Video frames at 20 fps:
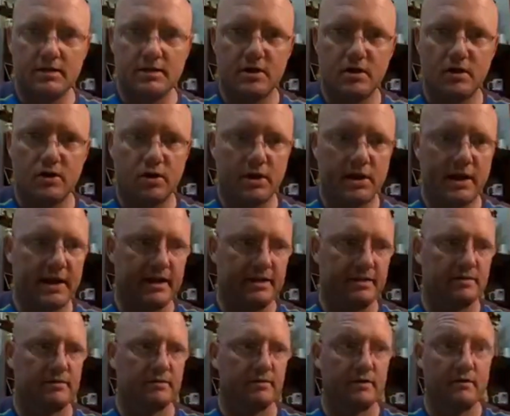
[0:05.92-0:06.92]
So
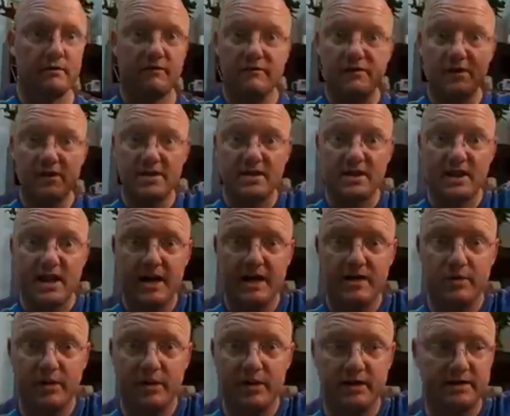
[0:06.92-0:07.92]
okay, first
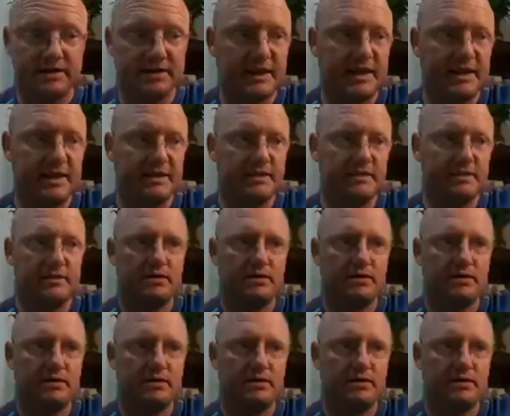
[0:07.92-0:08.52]
grind we're gonna try